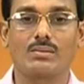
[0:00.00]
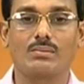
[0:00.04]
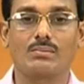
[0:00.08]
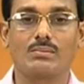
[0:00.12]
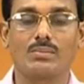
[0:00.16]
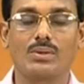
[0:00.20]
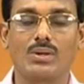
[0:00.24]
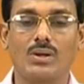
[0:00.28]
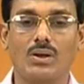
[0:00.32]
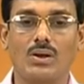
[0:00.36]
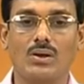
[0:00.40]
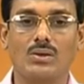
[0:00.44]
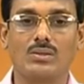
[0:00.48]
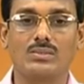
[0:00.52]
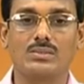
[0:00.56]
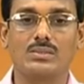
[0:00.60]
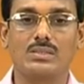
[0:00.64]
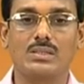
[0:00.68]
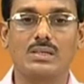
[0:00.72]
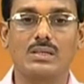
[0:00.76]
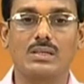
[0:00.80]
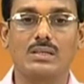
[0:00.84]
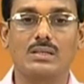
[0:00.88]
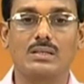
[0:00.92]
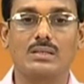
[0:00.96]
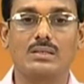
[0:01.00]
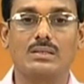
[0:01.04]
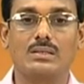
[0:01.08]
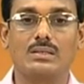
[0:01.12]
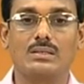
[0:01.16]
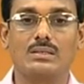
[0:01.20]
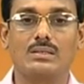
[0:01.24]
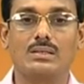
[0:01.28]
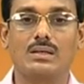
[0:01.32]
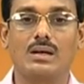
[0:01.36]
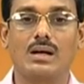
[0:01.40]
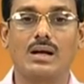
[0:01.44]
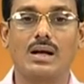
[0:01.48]
because
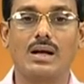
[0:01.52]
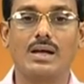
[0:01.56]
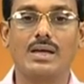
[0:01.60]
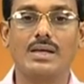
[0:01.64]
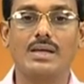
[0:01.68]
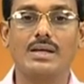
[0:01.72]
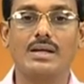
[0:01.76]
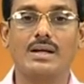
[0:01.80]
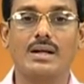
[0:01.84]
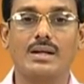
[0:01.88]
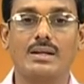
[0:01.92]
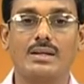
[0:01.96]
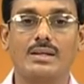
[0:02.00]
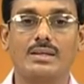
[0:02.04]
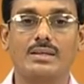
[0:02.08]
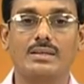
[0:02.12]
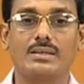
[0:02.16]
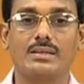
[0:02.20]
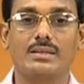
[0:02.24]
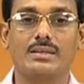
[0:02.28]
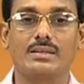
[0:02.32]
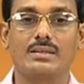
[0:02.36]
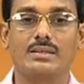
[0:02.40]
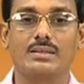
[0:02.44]
the high current